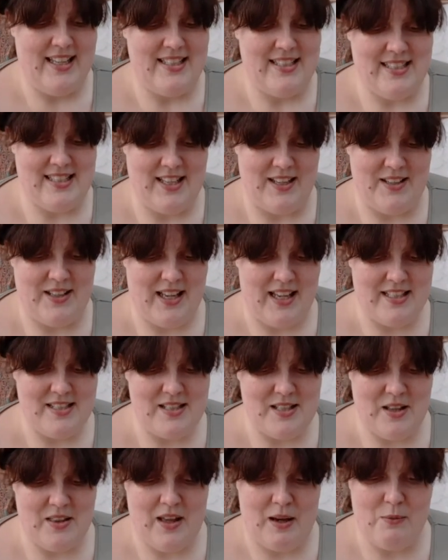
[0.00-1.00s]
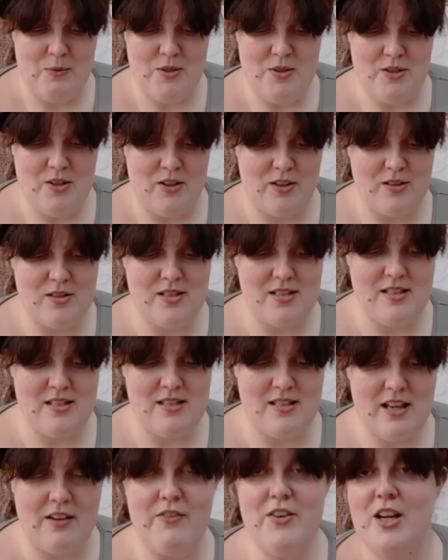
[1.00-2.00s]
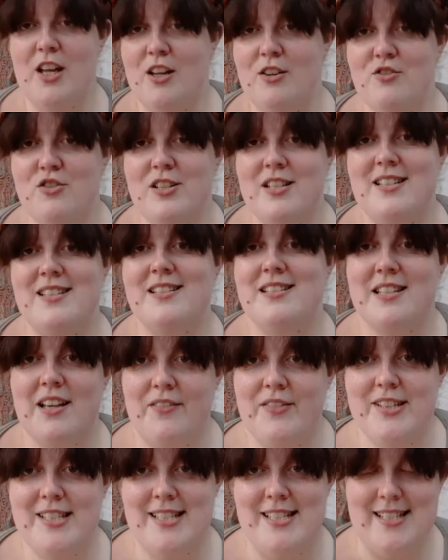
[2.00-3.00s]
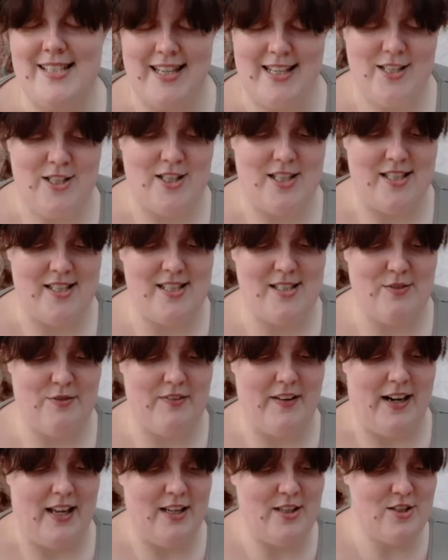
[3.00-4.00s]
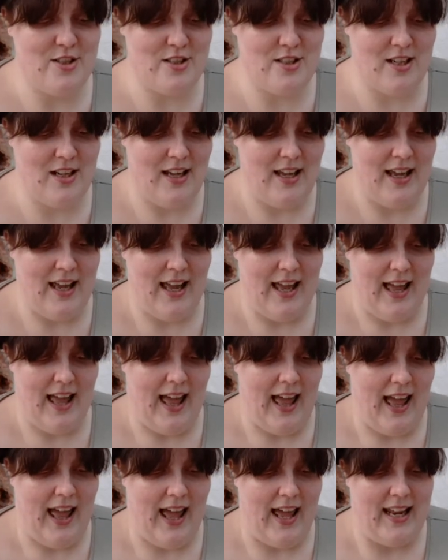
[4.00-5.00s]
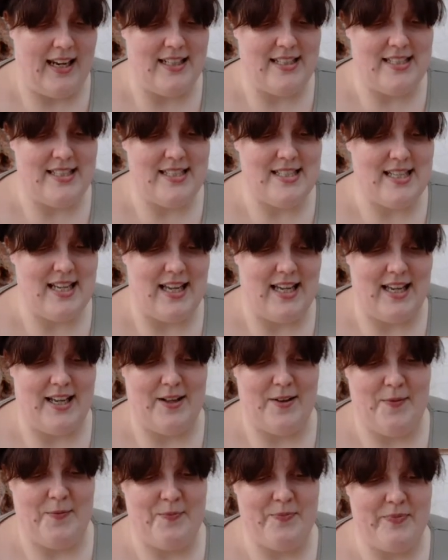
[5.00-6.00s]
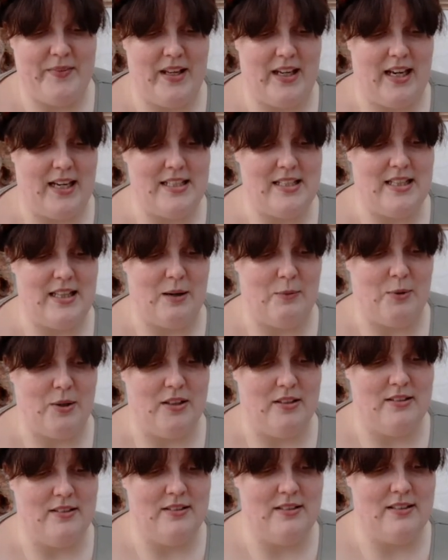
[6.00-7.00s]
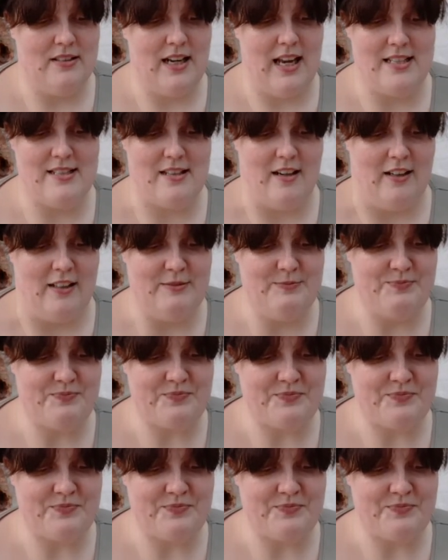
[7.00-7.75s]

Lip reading: So yeah, so that one took 770 stitches to finish, and I think I did that one last night.